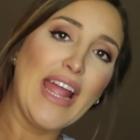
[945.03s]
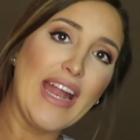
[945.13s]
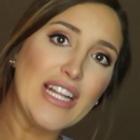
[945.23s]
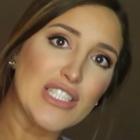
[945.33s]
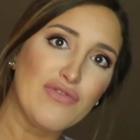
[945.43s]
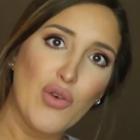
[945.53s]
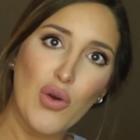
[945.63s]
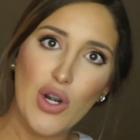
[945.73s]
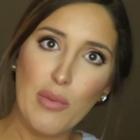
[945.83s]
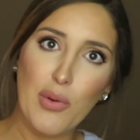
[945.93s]
and it's
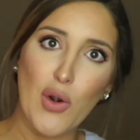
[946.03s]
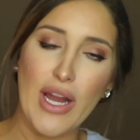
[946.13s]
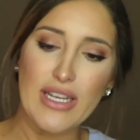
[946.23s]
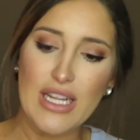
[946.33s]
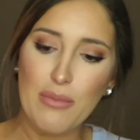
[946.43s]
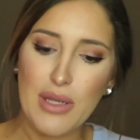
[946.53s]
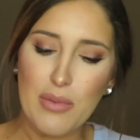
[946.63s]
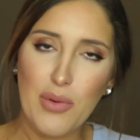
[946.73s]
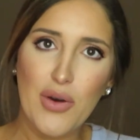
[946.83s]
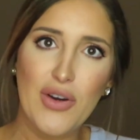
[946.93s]
for pregnant
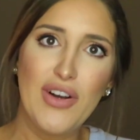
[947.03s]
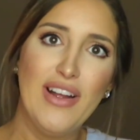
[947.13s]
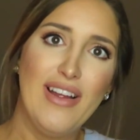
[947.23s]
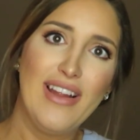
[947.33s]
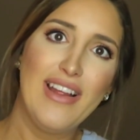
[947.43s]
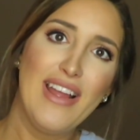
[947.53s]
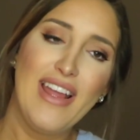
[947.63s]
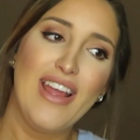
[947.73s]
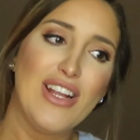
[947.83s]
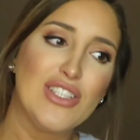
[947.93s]
people
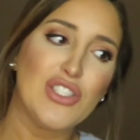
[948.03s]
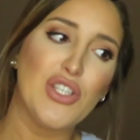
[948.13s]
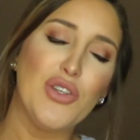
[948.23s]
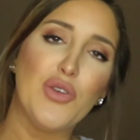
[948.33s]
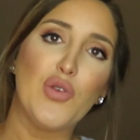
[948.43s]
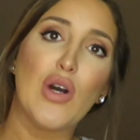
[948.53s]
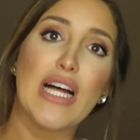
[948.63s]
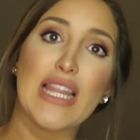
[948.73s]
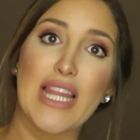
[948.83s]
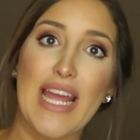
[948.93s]
to
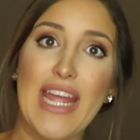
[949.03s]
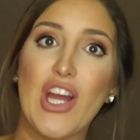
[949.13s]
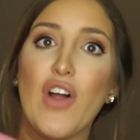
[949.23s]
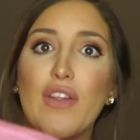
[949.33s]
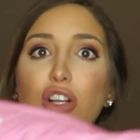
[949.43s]
lay on